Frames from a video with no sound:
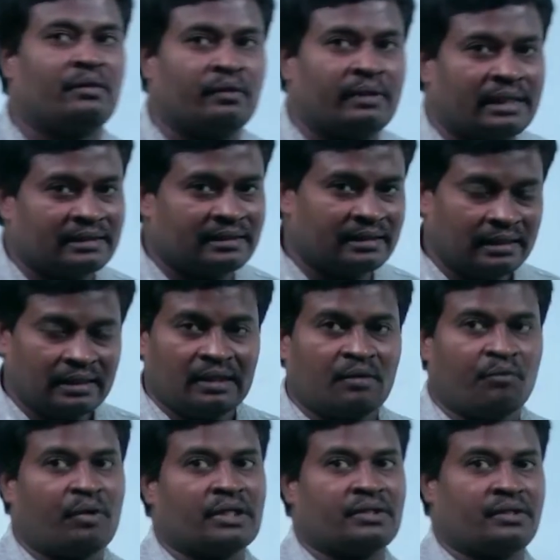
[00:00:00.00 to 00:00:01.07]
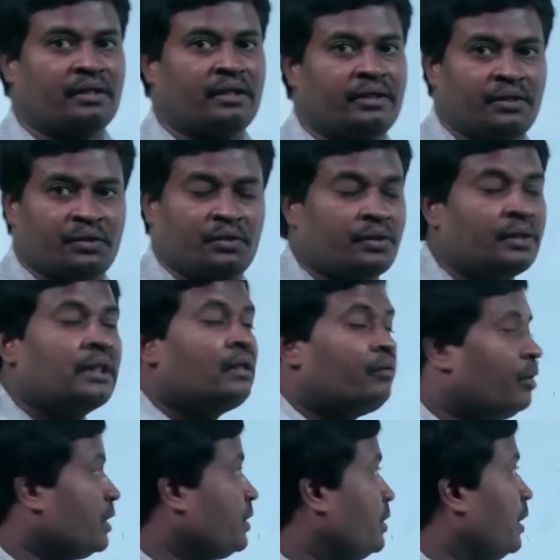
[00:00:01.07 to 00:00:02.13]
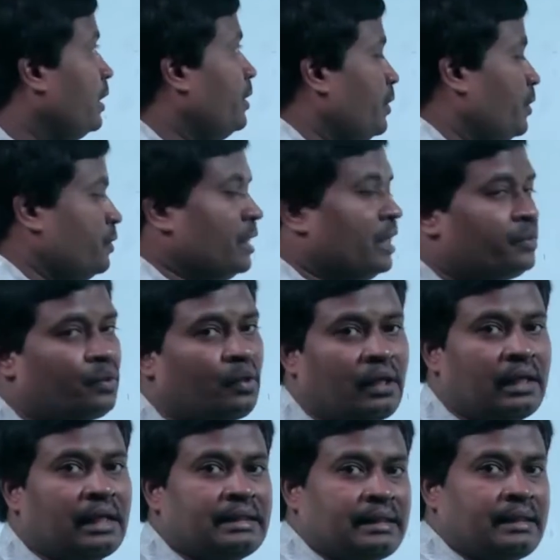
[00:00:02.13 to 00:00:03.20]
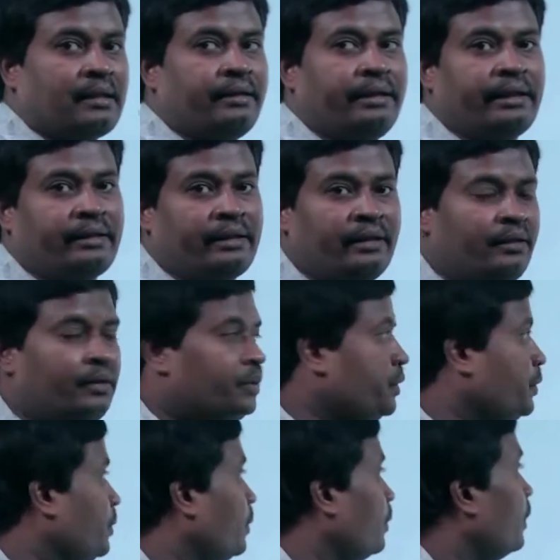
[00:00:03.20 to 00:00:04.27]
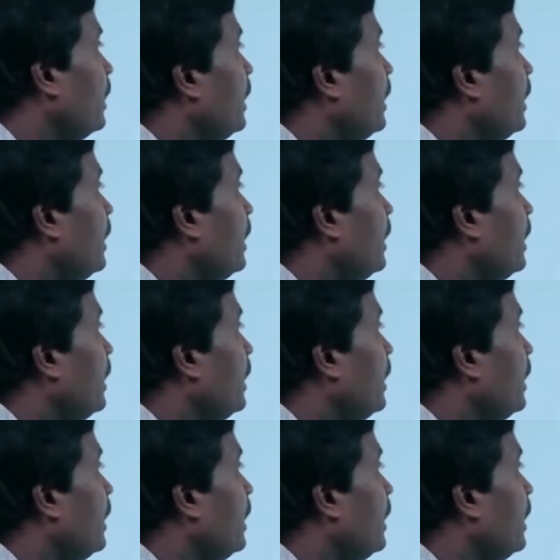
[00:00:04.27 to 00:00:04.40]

known as a vascular tissue. Vascular tissue is also called as a conducting tissue.